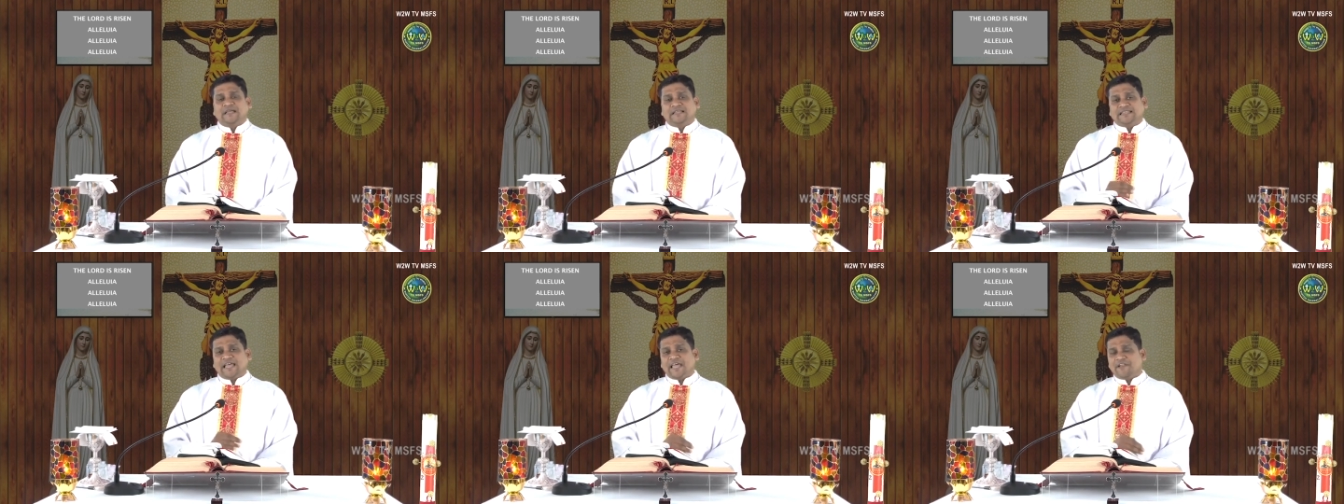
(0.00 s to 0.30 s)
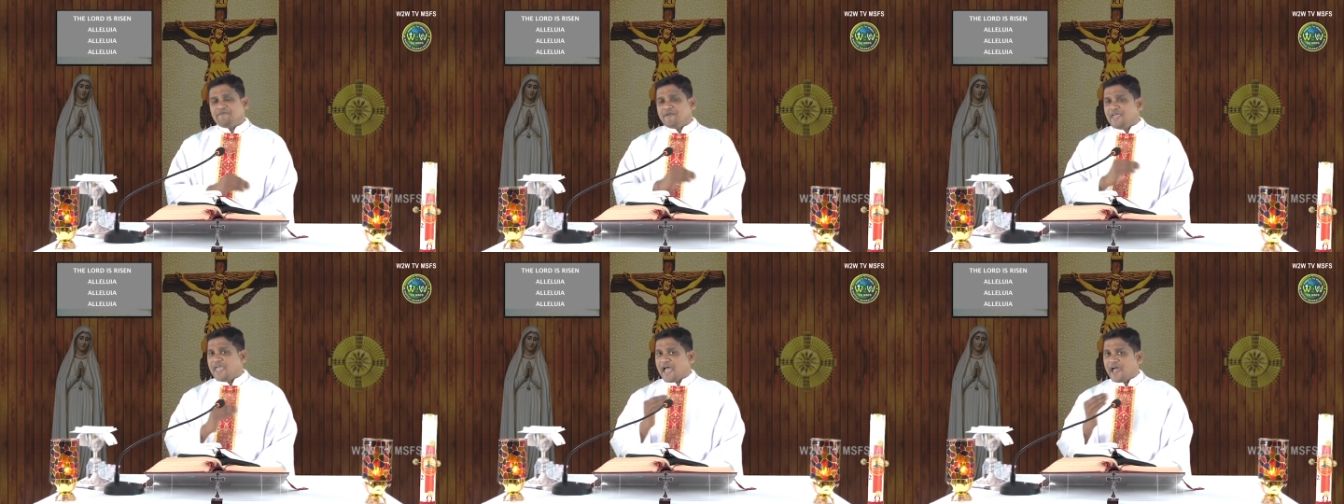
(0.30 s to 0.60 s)

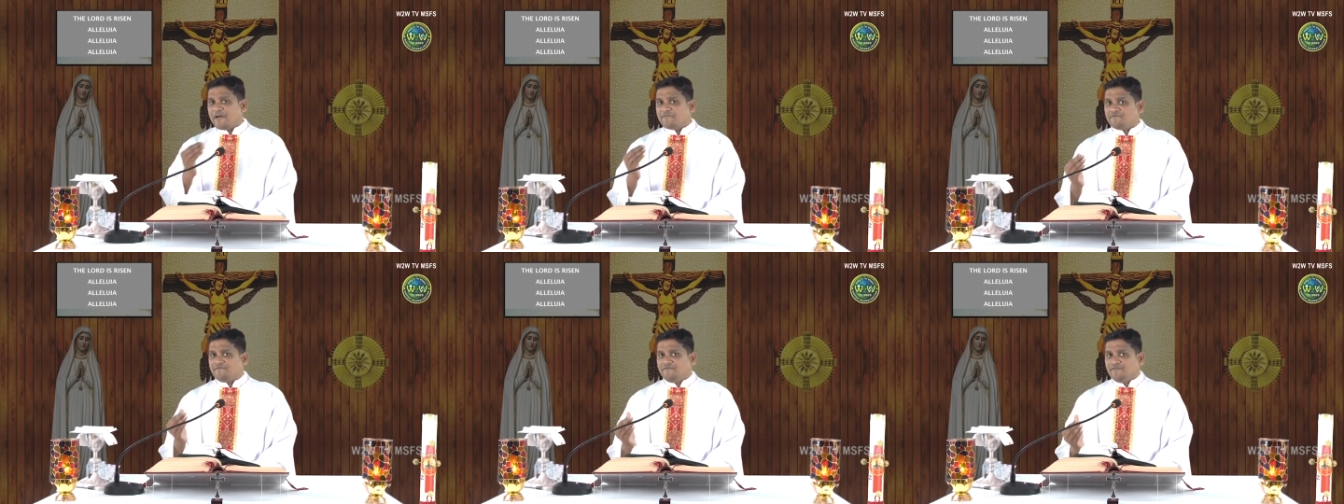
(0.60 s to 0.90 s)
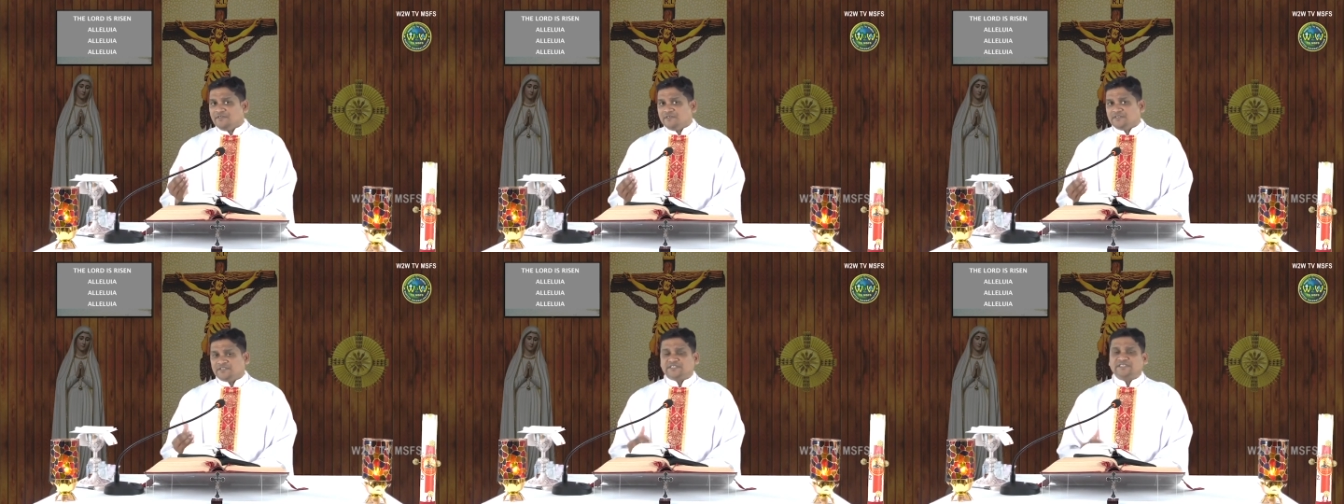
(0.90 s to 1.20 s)
Then we have
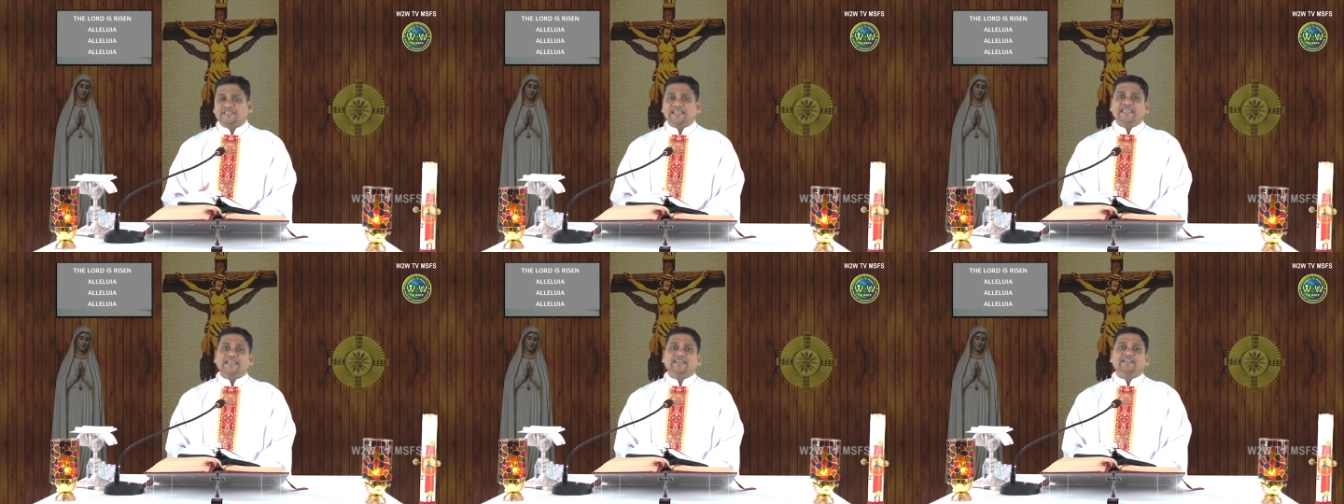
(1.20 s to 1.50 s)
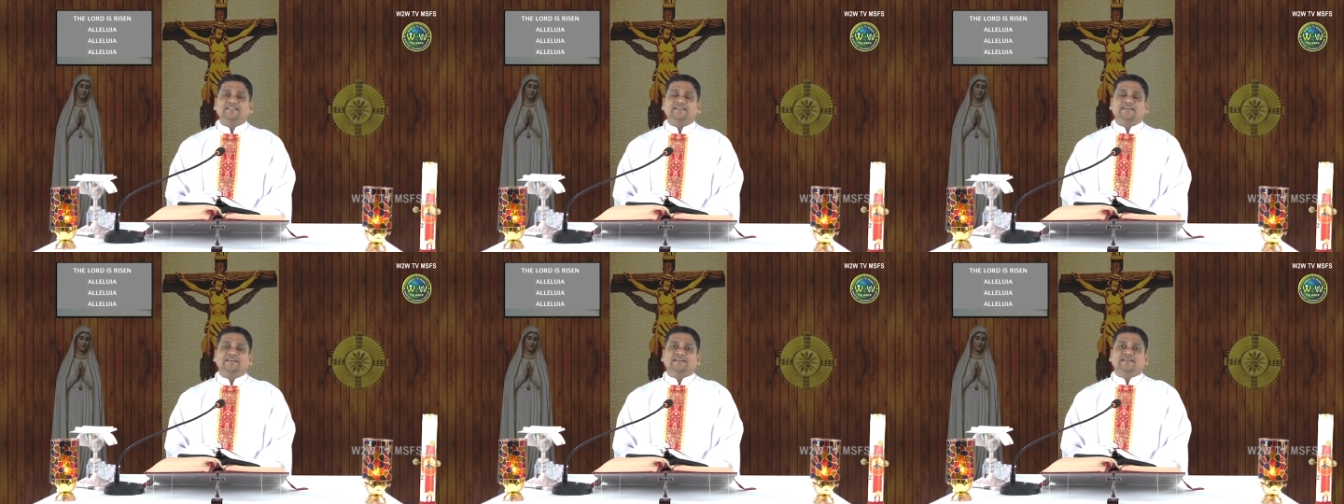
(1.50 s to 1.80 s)

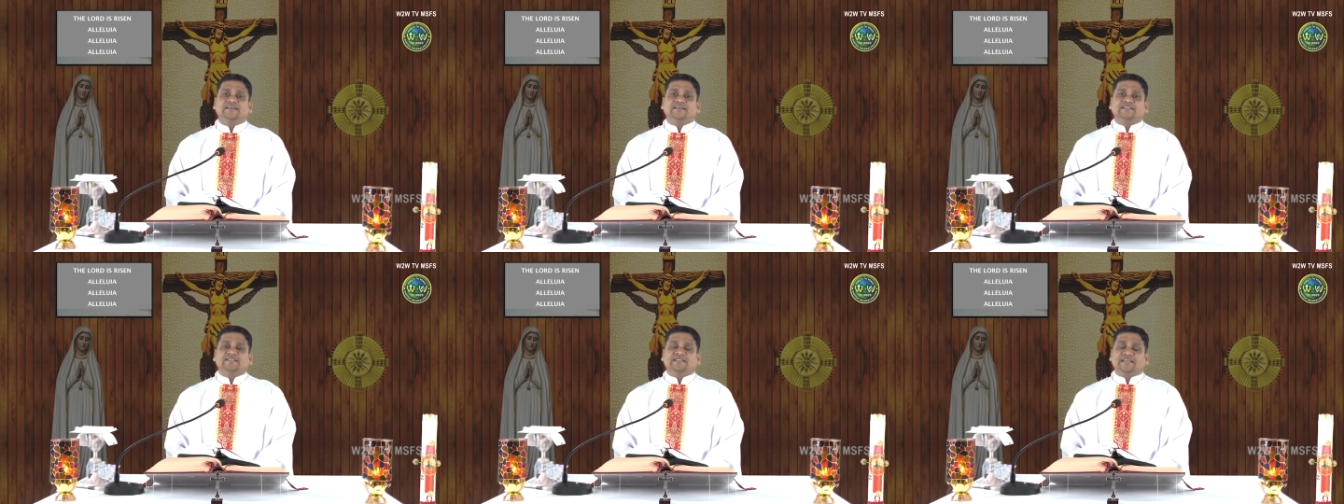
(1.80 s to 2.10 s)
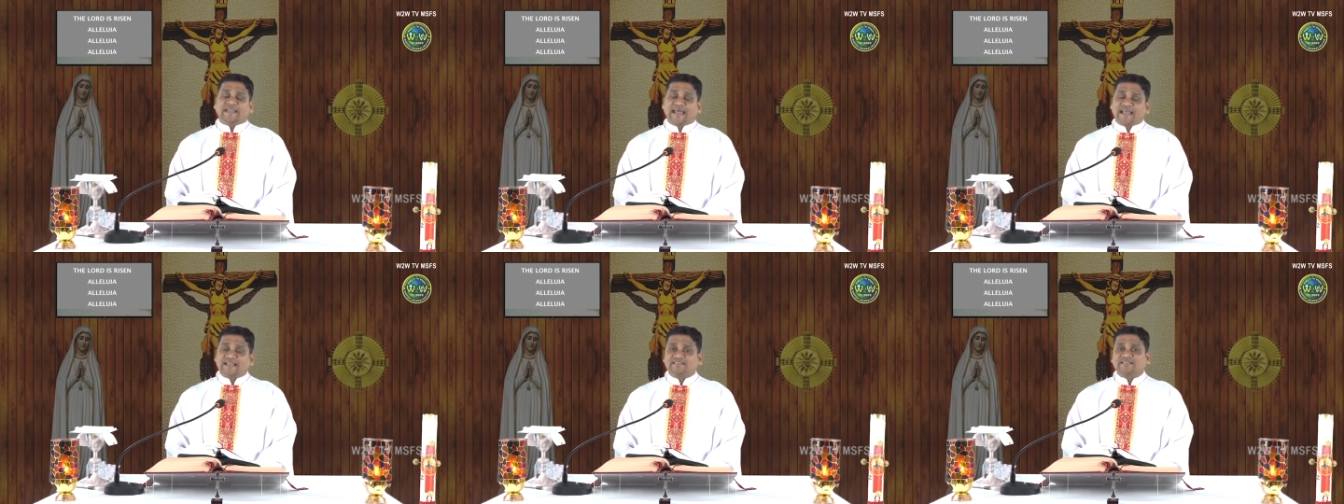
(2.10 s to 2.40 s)
seen
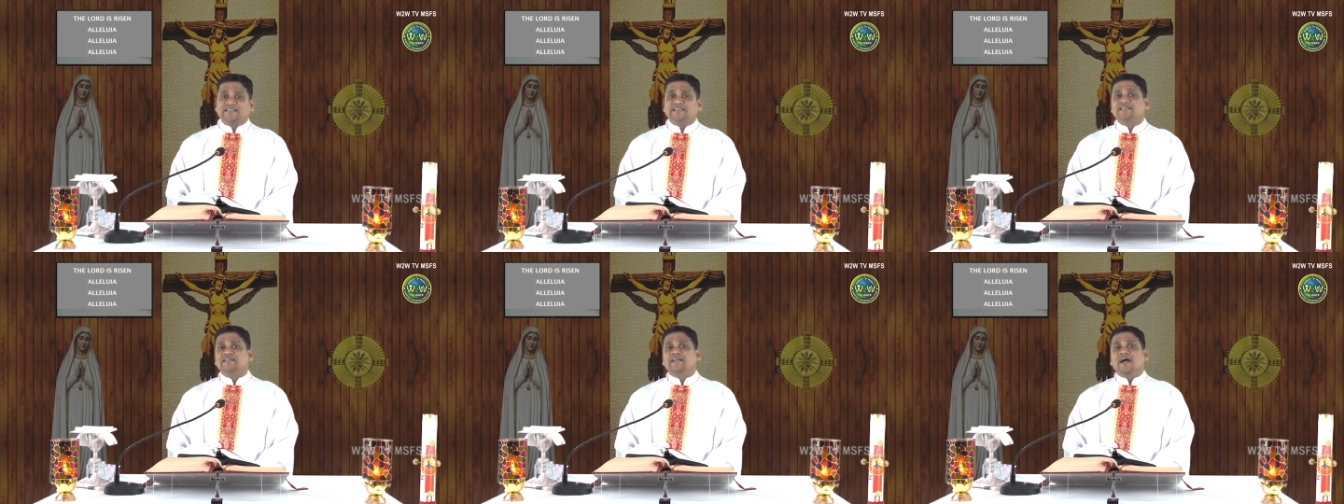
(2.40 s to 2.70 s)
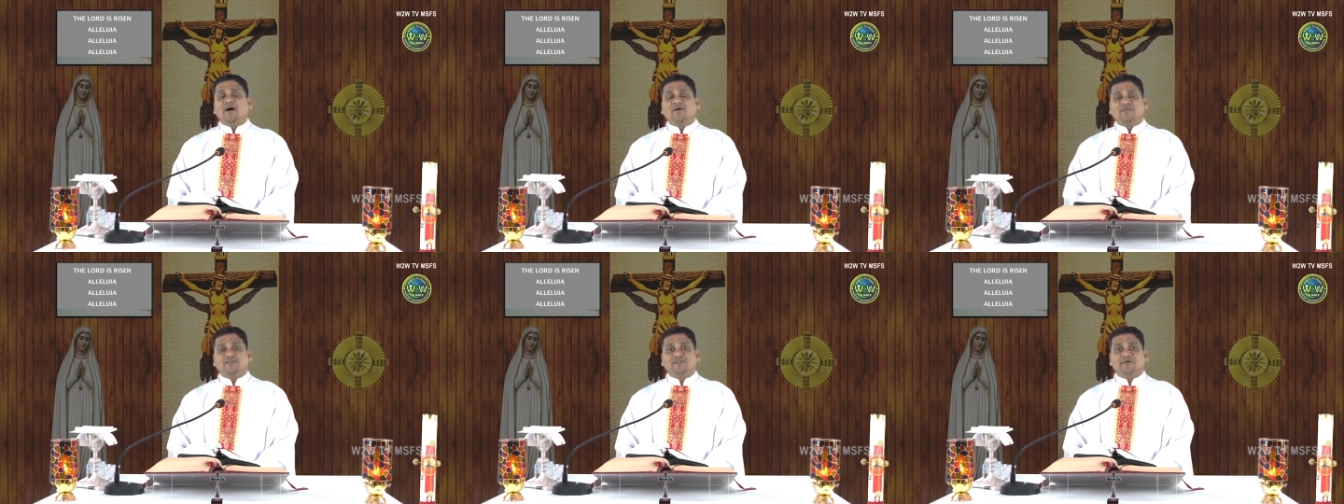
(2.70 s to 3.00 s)
the next
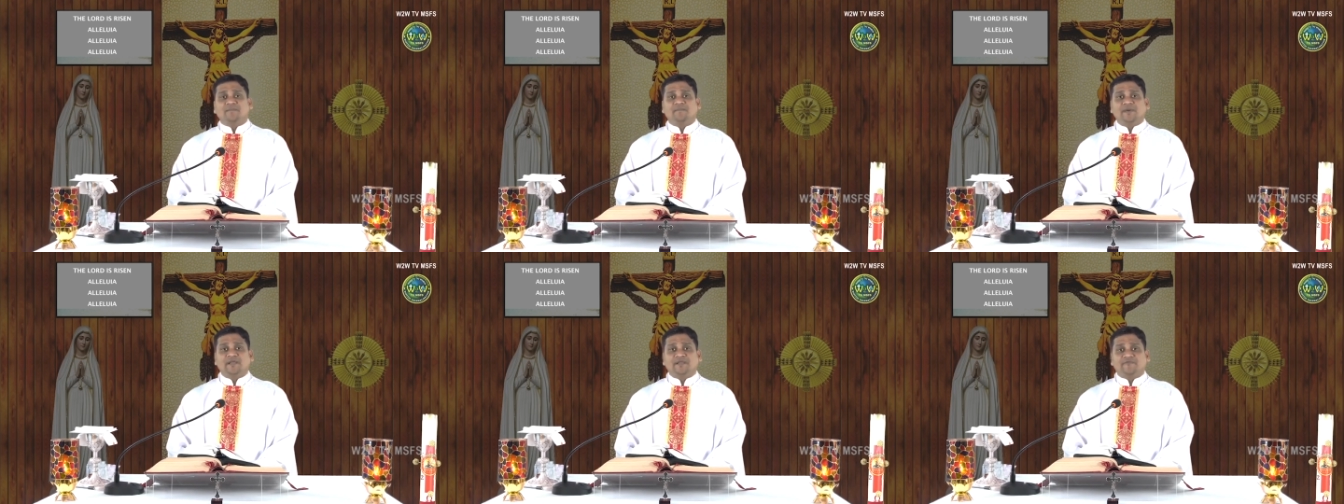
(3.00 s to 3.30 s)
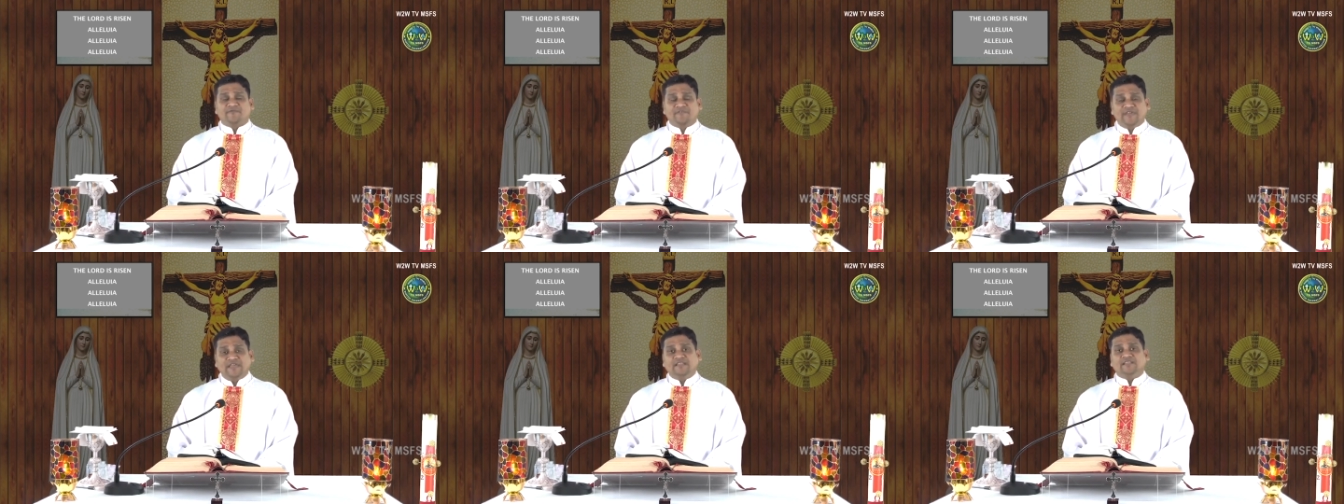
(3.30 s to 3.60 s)
encounter
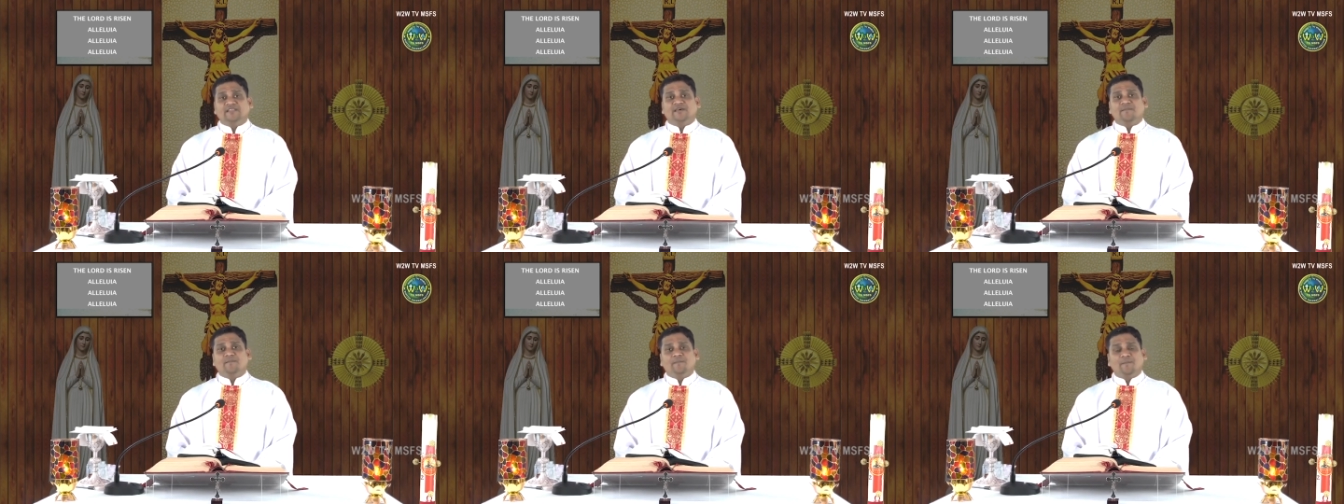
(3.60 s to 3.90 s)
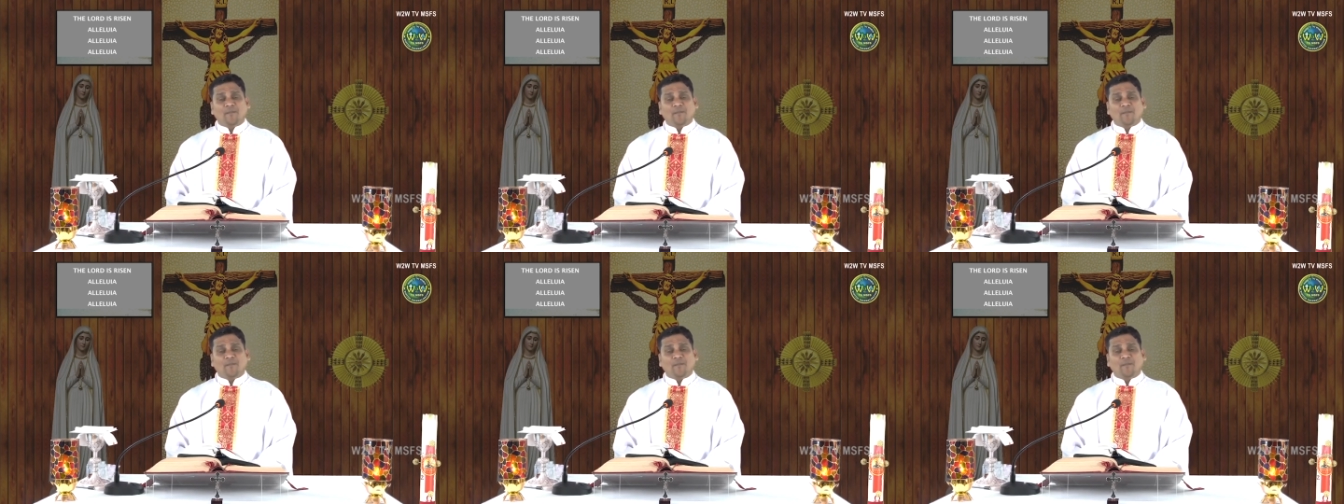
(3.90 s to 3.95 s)
between